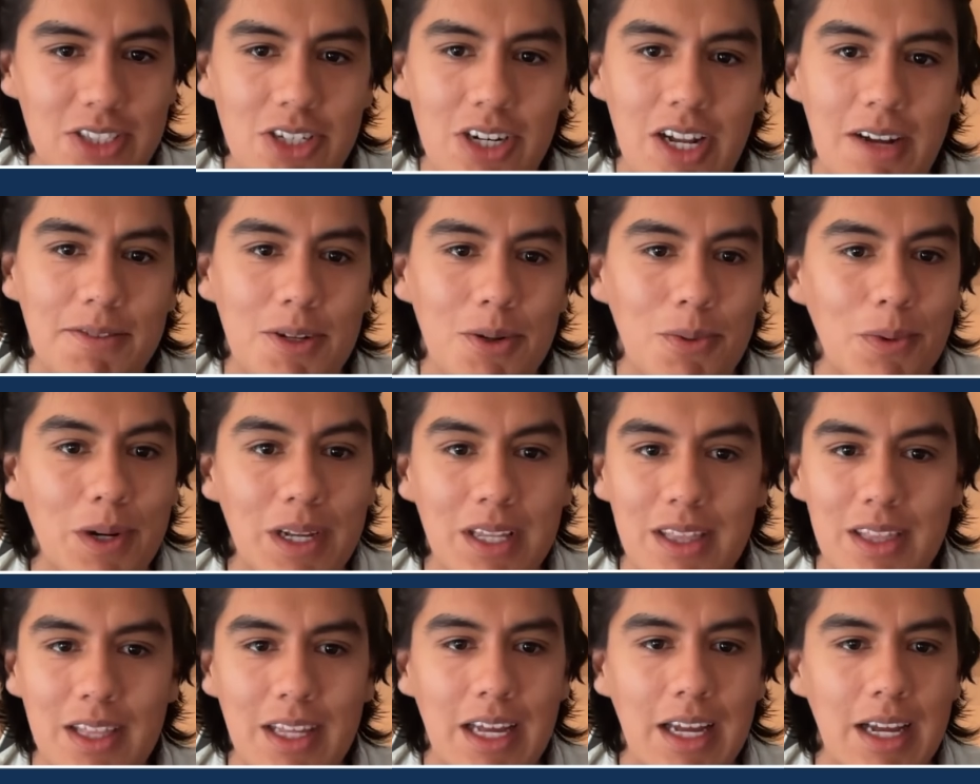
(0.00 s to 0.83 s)
You'd have to
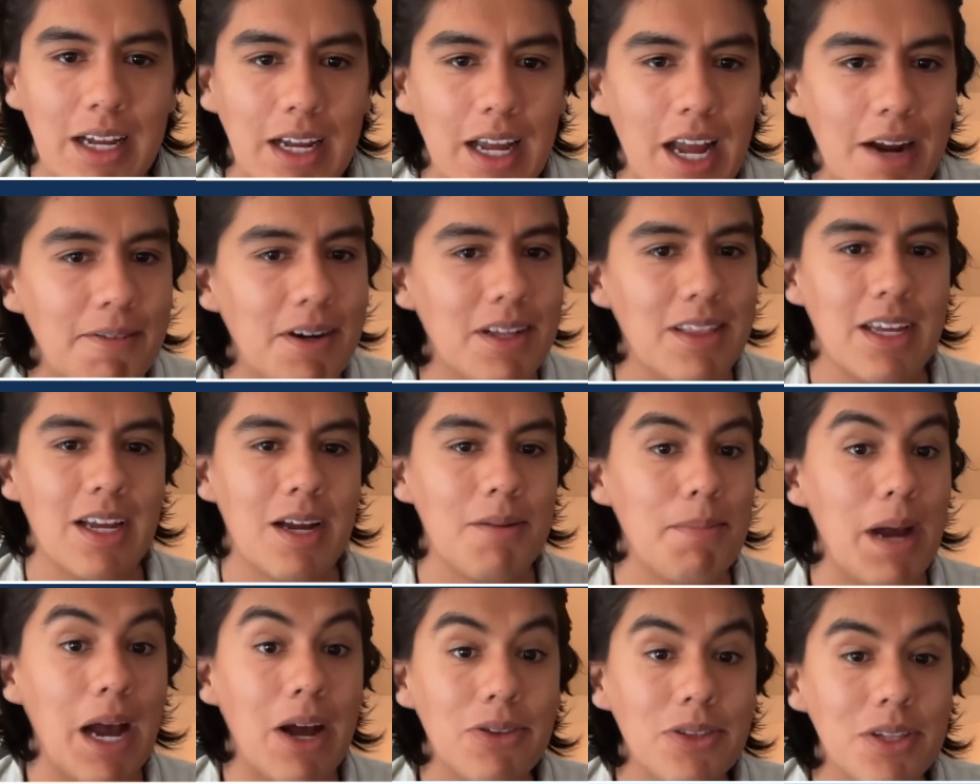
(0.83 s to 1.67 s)
rethink everything
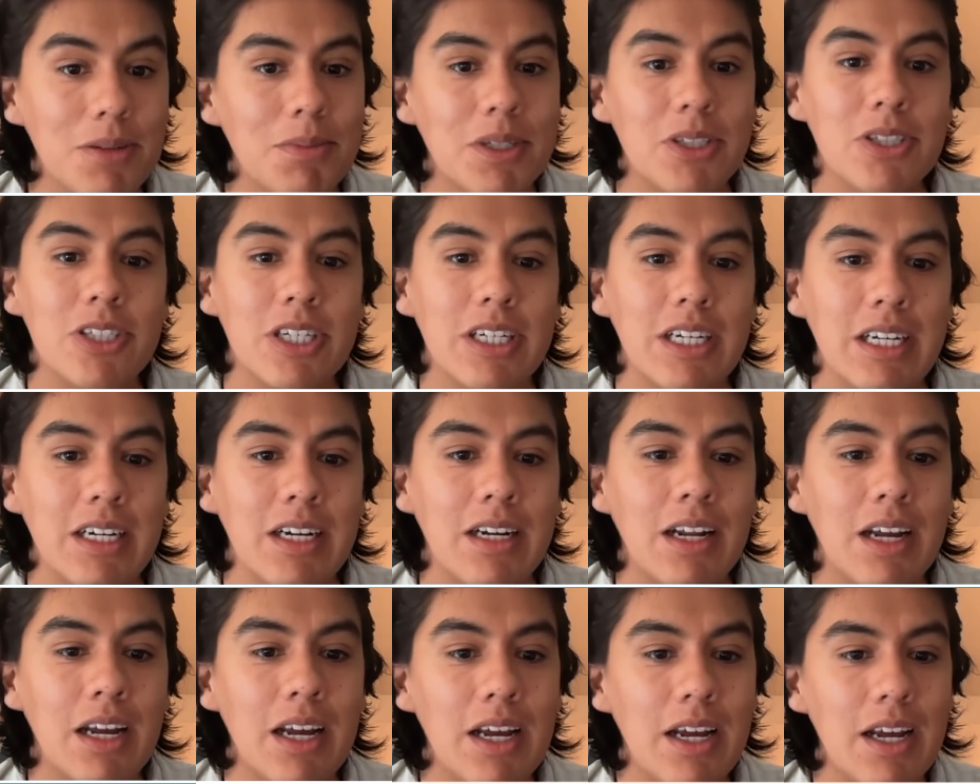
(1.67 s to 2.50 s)
about the
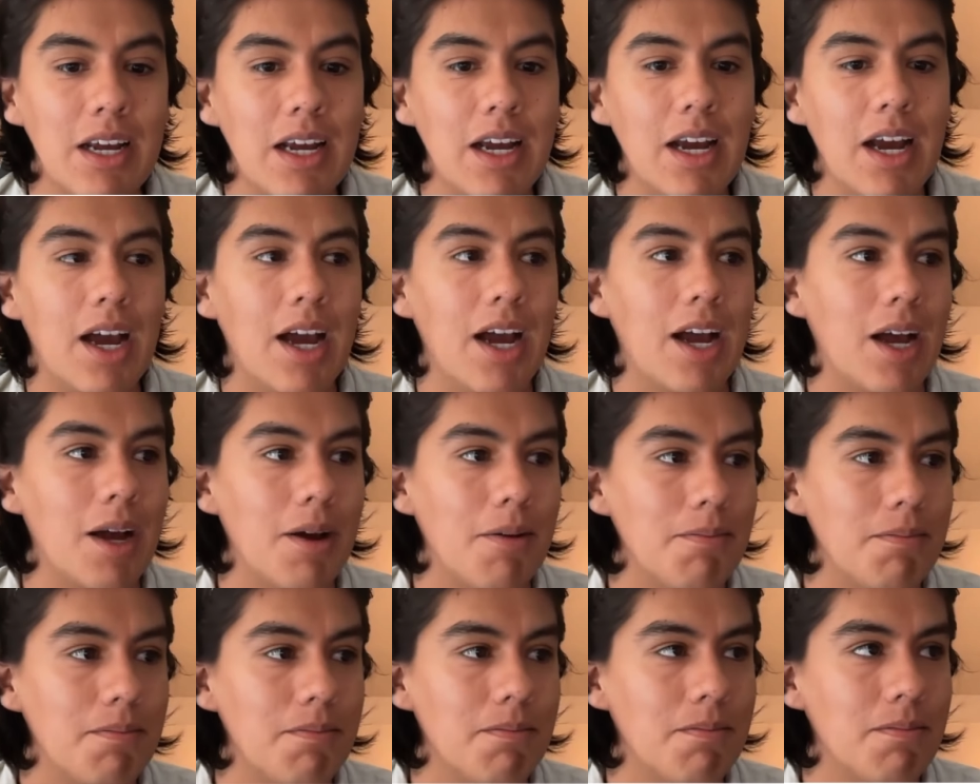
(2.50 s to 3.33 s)
machine,
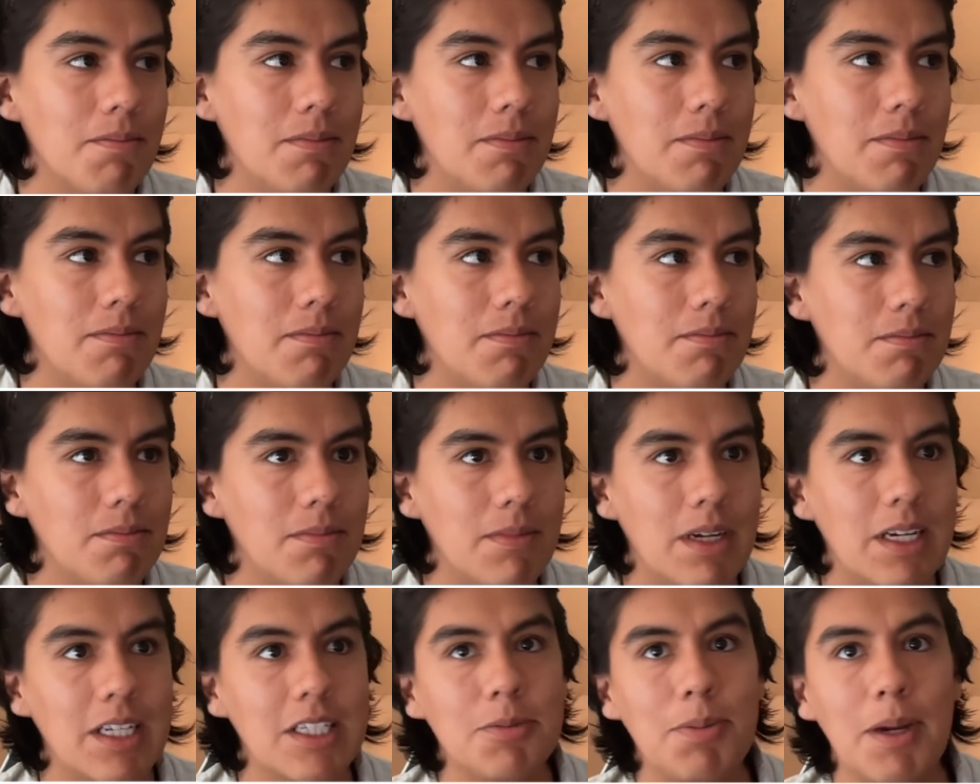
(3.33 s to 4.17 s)
um,
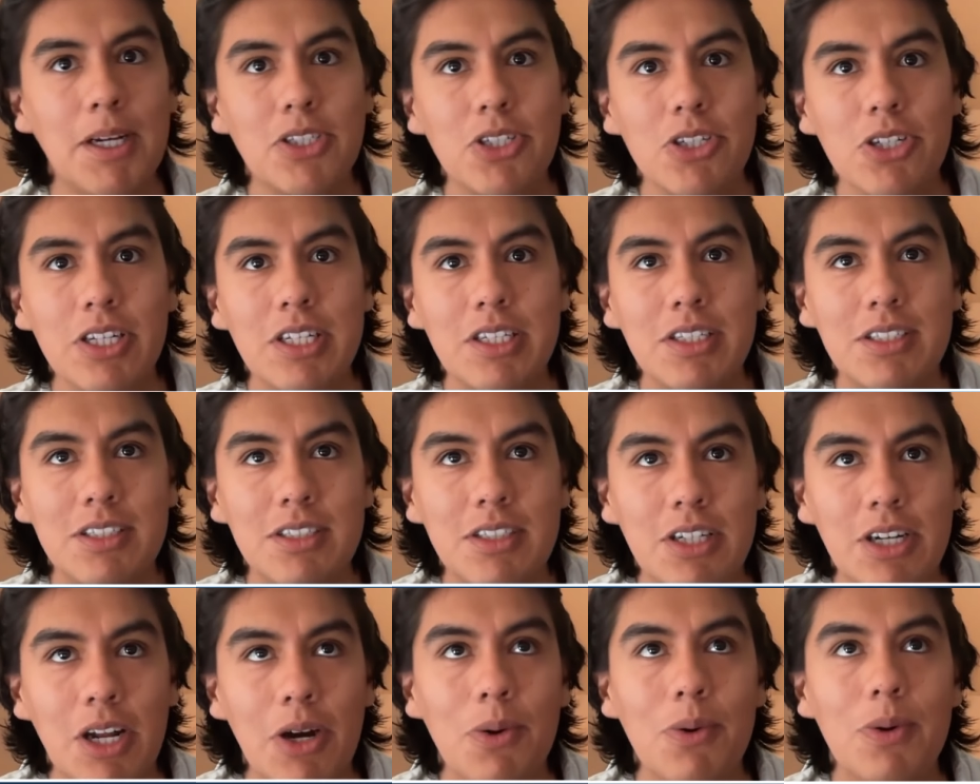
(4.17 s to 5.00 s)
and especially
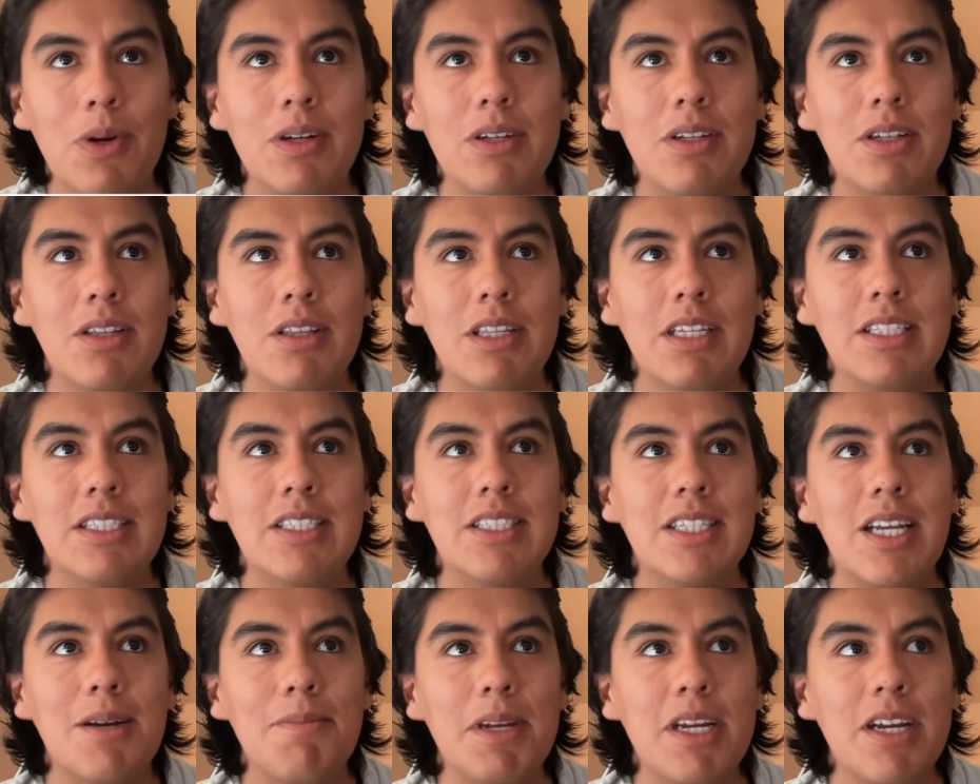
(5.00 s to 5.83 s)
the
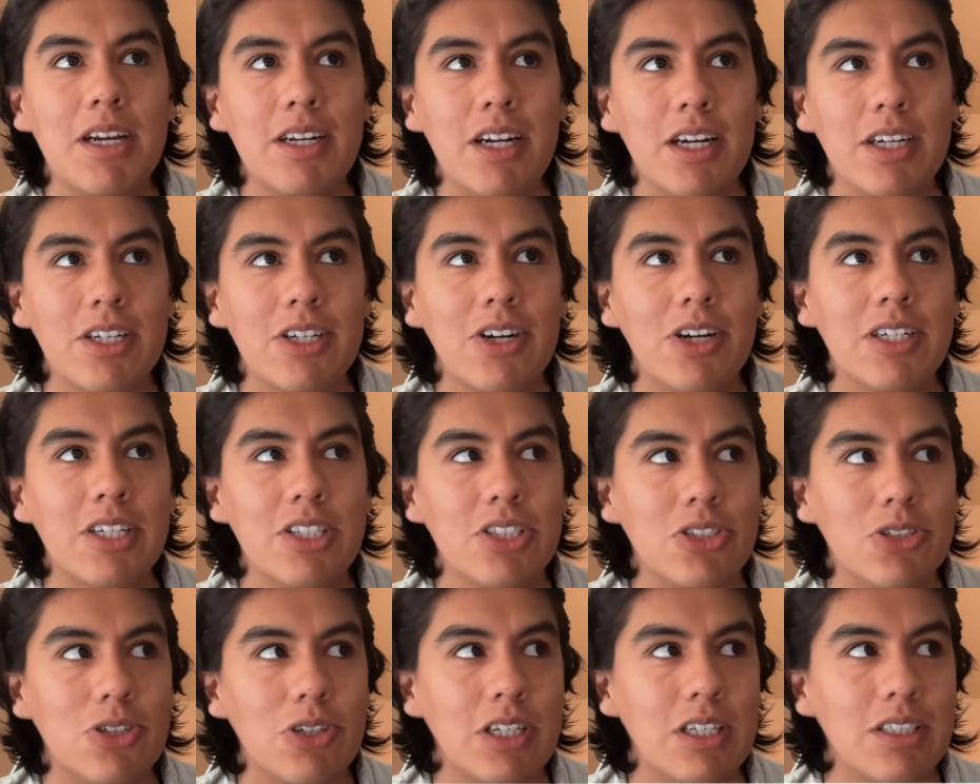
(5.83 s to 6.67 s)
semiconductor
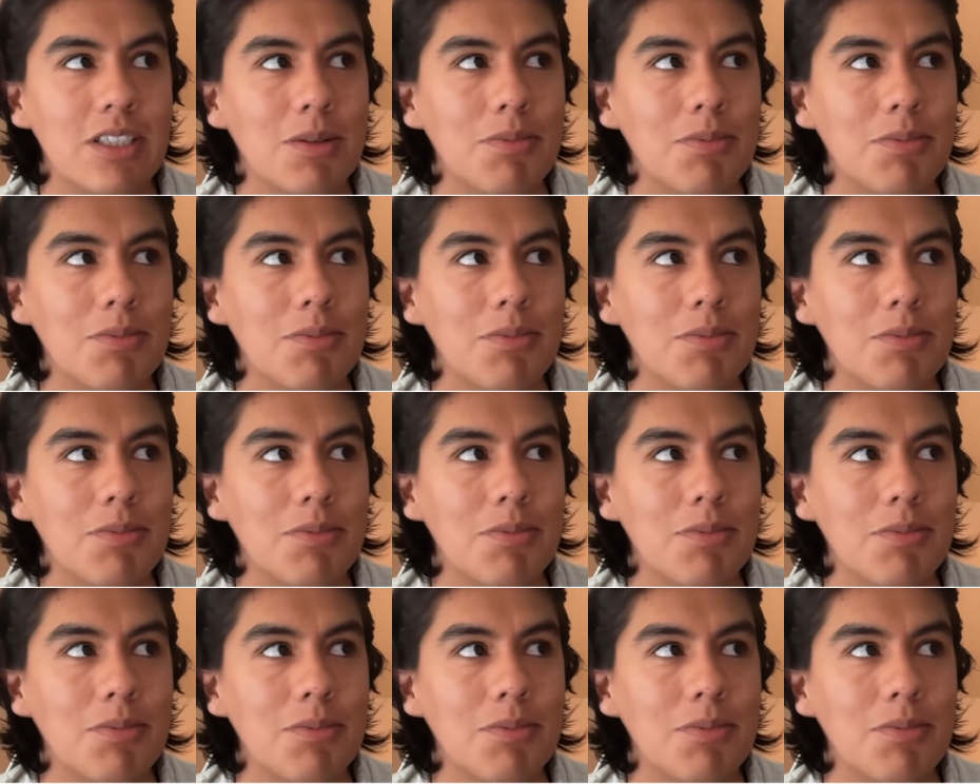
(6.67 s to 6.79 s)
industry is